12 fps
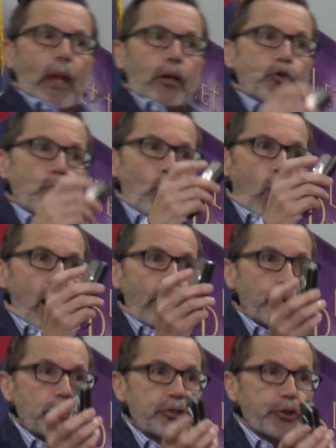Do
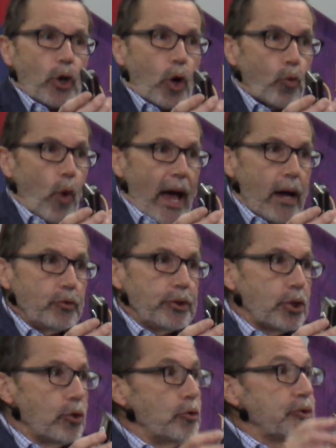others
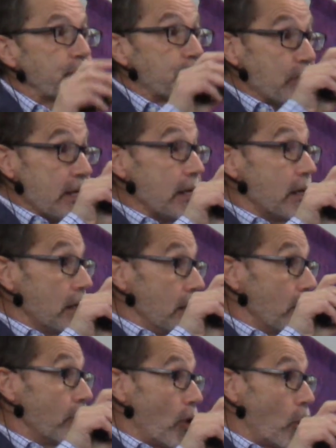around you
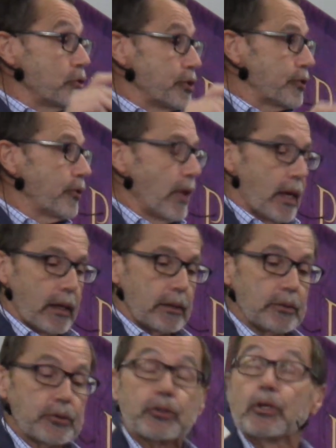see those
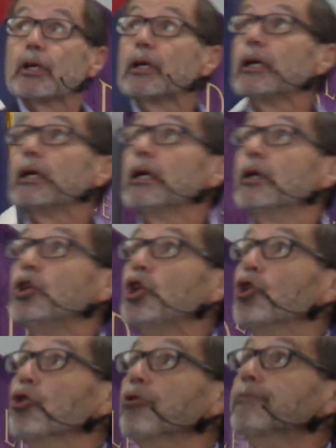things in
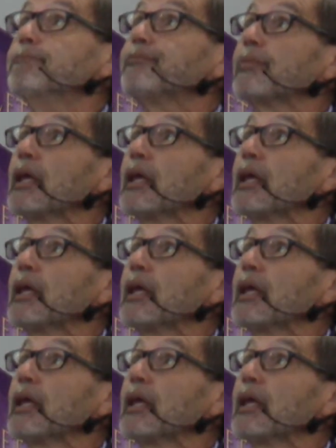you?